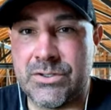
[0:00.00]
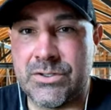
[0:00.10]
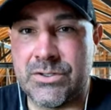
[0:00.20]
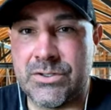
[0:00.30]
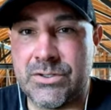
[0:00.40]

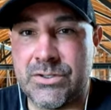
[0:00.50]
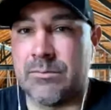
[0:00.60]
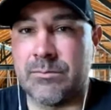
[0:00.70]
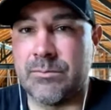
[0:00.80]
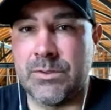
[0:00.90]
a
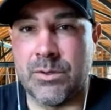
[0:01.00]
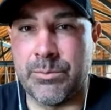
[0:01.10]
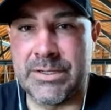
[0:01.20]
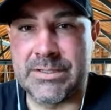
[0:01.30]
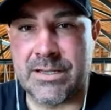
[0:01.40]

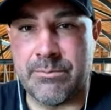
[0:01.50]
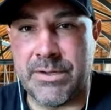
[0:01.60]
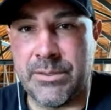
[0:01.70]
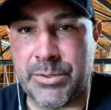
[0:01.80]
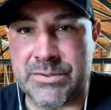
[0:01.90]
big time
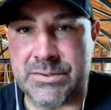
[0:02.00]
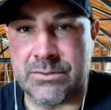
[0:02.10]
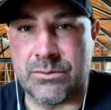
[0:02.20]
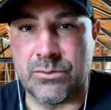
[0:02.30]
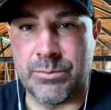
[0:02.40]
money person
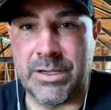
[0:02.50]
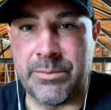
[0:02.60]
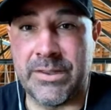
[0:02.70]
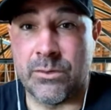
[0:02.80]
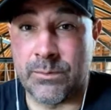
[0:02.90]
who might
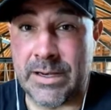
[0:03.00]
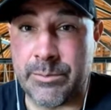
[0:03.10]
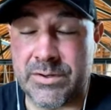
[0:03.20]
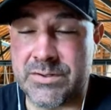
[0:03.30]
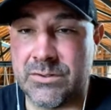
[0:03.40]
be the right
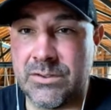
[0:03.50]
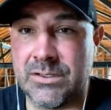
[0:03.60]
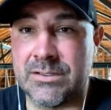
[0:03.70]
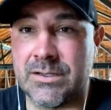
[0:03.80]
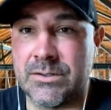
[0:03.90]
person you need to
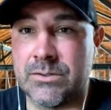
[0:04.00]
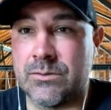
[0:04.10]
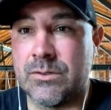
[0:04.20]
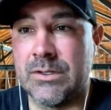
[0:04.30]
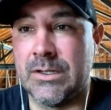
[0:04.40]
talk to.
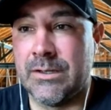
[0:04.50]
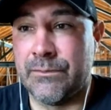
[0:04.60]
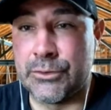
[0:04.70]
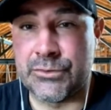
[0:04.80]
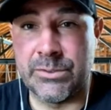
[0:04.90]
If you
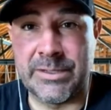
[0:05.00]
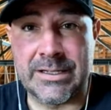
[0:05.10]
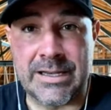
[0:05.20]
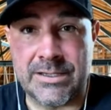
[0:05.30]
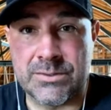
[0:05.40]
treat them like
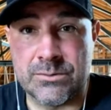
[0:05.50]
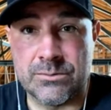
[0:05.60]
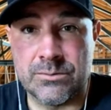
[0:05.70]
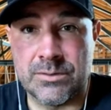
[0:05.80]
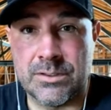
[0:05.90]
an asshole
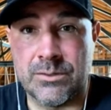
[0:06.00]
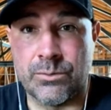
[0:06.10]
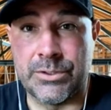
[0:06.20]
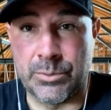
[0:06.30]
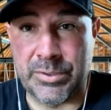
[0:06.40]
when
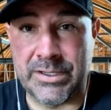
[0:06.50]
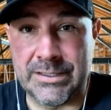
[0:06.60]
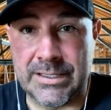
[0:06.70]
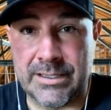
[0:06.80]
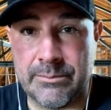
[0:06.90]
you're playing the
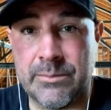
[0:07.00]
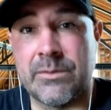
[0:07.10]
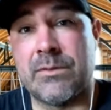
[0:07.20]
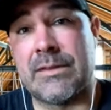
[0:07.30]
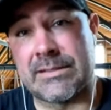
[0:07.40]
game,
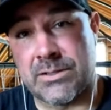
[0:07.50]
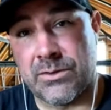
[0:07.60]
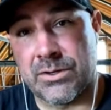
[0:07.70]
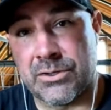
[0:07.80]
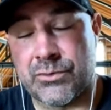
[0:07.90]
that's how they're
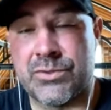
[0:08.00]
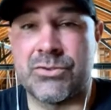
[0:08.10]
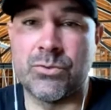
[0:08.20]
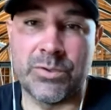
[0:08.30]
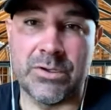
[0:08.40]
going to treat
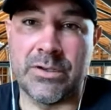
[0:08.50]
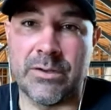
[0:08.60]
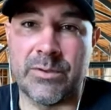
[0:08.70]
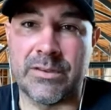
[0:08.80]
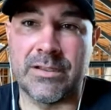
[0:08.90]
you when you're done
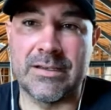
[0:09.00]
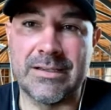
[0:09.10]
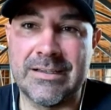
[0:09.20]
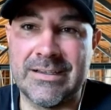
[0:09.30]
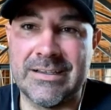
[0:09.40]
with it.
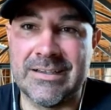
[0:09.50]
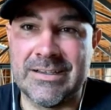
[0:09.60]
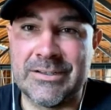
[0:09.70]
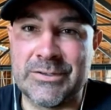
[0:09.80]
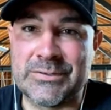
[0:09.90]

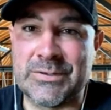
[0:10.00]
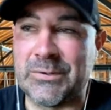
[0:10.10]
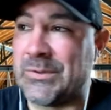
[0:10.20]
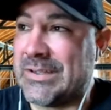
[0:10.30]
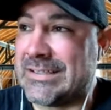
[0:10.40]

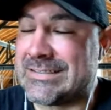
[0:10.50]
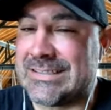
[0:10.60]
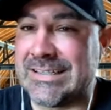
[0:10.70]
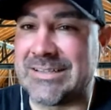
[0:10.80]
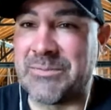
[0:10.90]
So it's
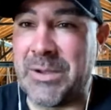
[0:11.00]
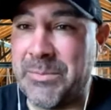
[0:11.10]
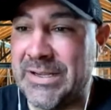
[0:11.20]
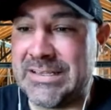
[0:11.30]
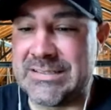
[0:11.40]
like my
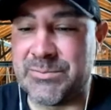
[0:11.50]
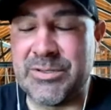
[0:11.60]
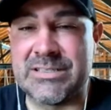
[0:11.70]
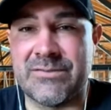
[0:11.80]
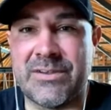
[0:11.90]
biggest
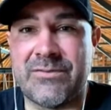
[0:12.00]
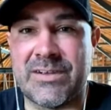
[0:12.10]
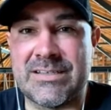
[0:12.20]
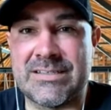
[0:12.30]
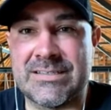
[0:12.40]
piece of
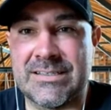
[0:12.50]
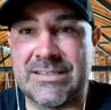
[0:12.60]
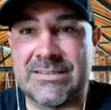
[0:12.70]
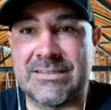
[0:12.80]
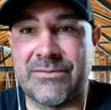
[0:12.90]
advice
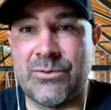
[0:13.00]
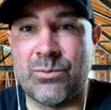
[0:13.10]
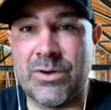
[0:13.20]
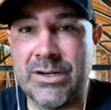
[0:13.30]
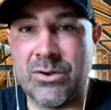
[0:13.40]
is, if you
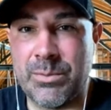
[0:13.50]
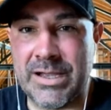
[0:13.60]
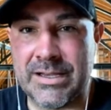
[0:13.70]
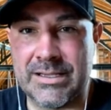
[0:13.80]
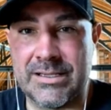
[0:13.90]
want to go
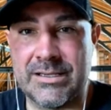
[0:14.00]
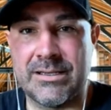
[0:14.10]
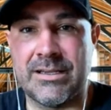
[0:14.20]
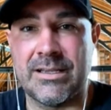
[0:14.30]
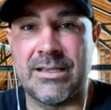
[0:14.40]
back in
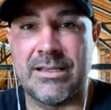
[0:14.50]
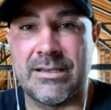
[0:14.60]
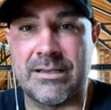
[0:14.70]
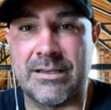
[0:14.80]
and